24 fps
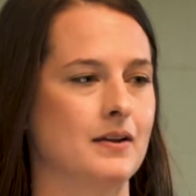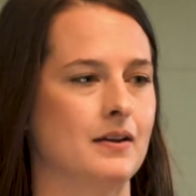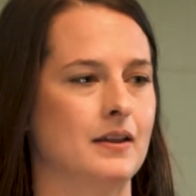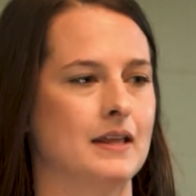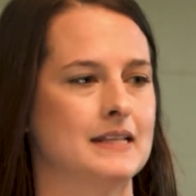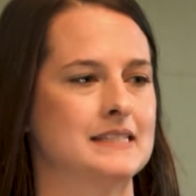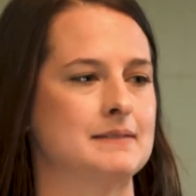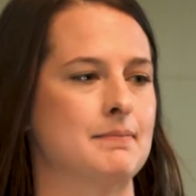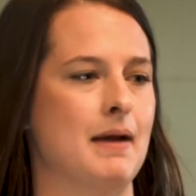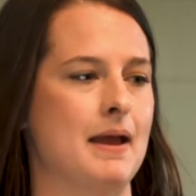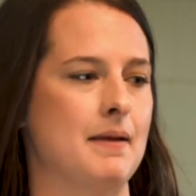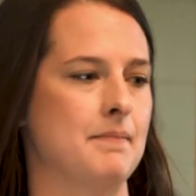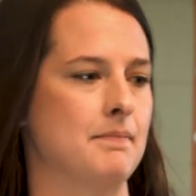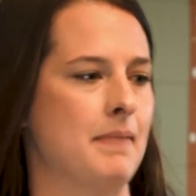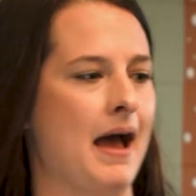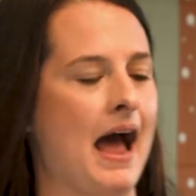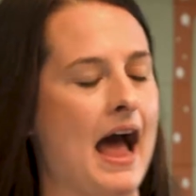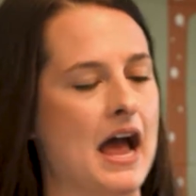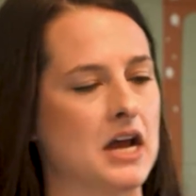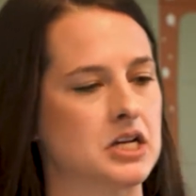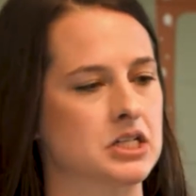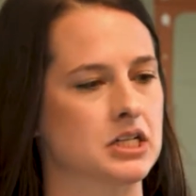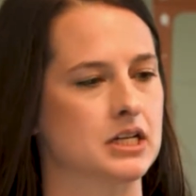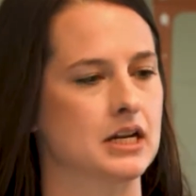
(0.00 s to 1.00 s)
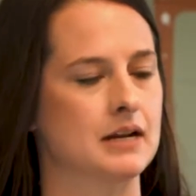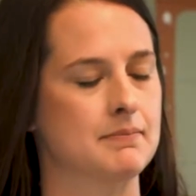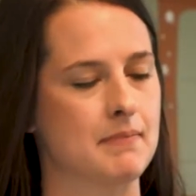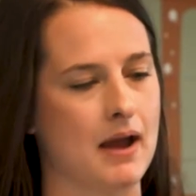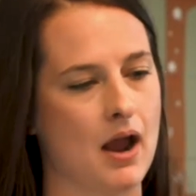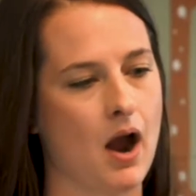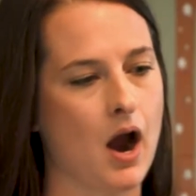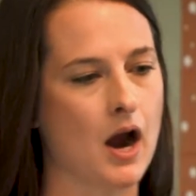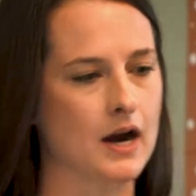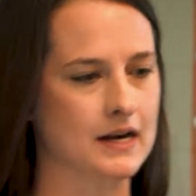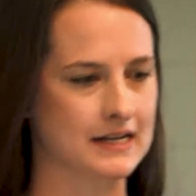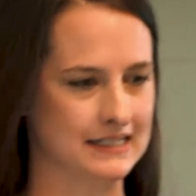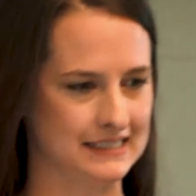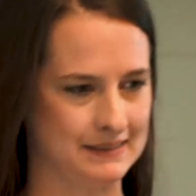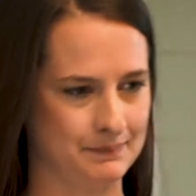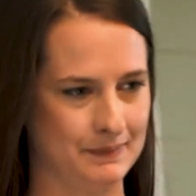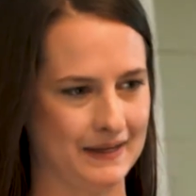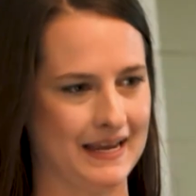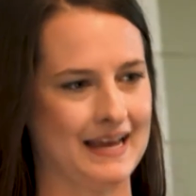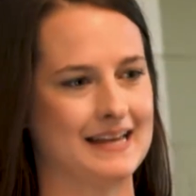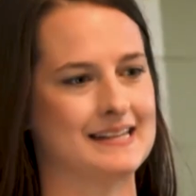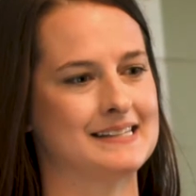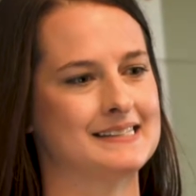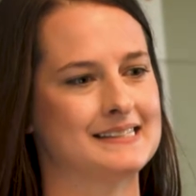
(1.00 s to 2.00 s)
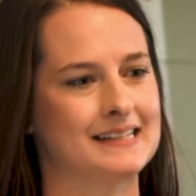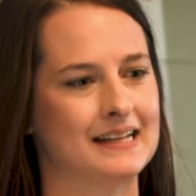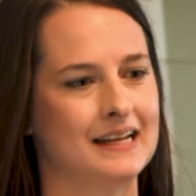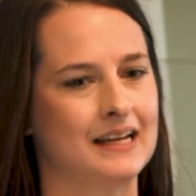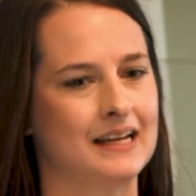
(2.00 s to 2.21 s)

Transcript: it's my passion and my heart is because